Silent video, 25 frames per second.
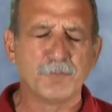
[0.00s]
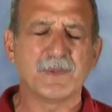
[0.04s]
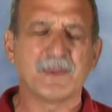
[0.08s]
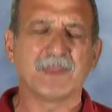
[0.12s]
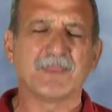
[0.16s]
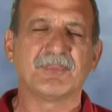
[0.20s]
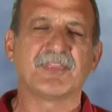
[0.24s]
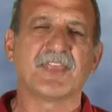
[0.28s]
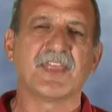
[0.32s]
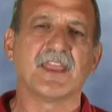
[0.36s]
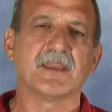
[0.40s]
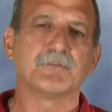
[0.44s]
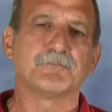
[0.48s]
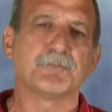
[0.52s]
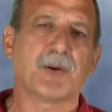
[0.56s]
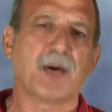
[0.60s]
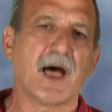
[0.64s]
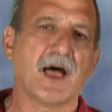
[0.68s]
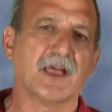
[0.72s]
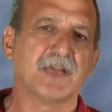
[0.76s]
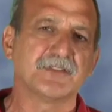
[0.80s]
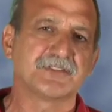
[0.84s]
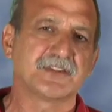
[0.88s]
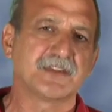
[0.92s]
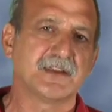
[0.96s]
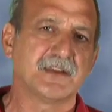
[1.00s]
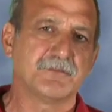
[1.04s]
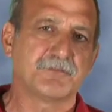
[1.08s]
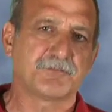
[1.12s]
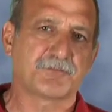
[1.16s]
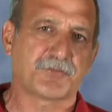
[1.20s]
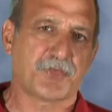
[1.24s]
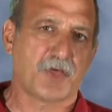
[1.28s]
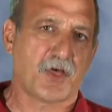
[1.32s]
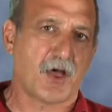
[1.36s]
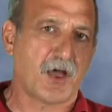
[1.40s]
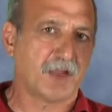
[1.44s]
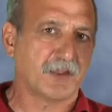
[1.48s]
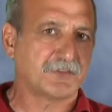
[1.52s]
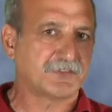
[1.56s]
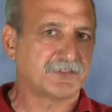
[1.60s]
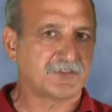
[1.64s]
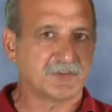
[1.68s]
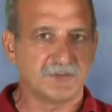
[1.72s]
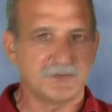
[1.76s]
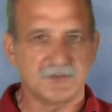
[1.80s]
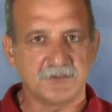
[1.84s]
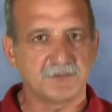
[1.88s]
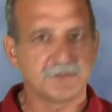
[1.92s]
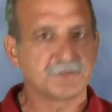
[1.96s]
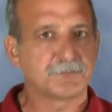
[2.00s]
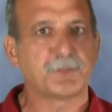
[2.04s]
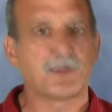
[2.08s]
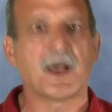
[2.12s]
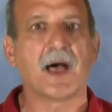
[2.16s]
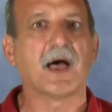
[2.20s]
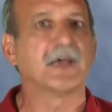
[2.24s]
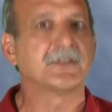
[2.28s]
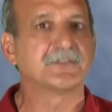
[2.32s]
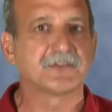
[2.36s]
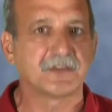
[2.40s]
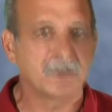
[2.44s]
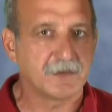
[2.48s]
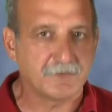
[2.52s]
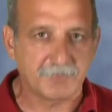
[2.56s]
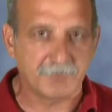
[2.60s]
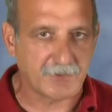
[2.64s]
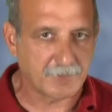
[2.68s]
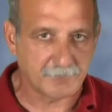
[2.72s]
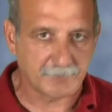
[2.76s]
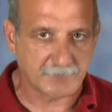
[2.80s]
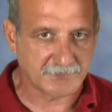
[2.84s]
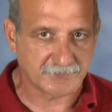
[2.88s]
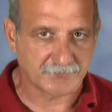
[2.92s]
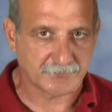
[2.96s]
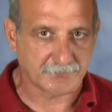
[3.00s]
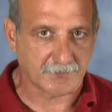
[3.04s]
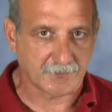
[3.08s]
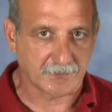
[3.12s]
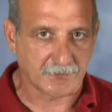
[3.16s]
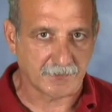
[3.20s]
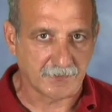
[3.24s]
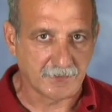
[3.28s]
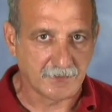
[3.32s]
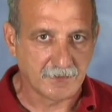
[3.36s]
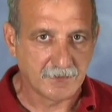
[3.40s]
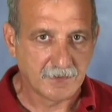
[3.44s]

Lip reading: and think positive thoughts and use positive imagery.